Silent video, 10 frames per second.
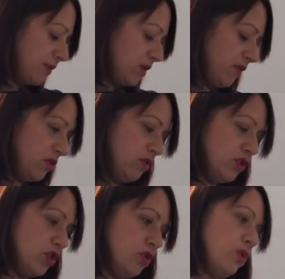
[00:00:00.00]
So if you're
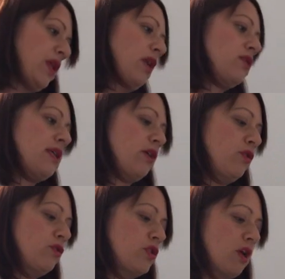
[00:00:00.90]
not sure what that looks like
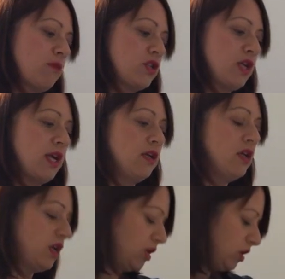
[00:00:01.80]
on your sewing machine,
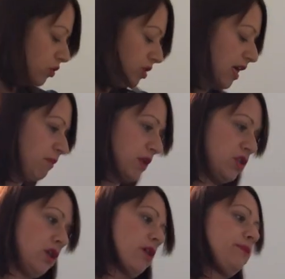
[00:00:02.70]
use your tape
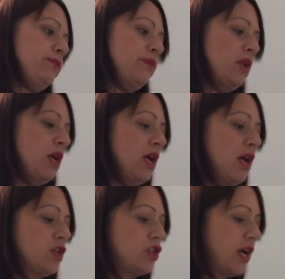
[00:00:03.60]
measure
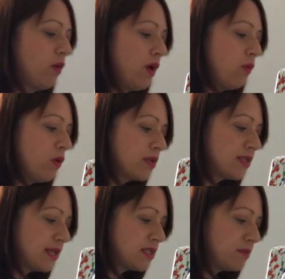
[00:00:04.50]
and check where 1
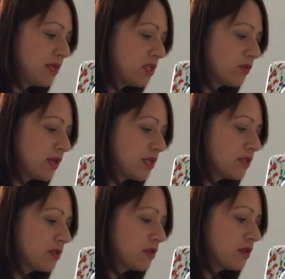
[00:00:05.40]
centimetre
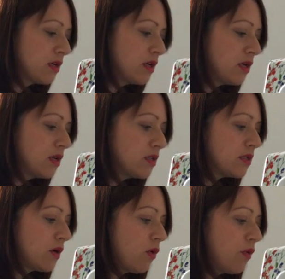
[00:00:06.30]
is.
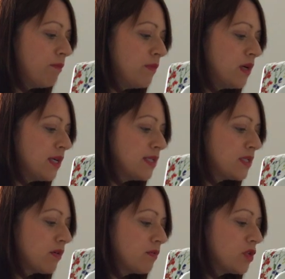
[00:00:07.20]
So on my
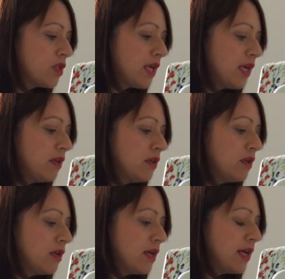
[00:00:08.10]
sewing machine,
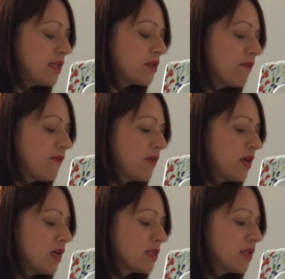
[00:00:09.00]
it's the
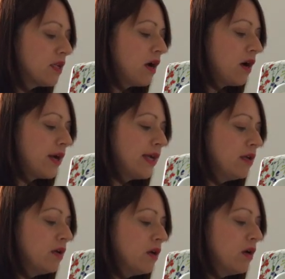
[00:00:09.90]
first
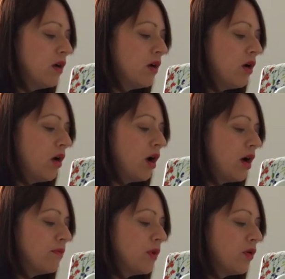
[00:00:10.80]
line
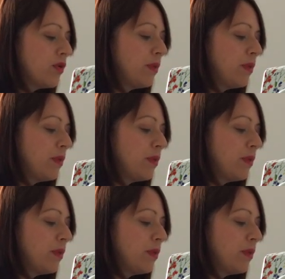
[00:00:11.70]
on the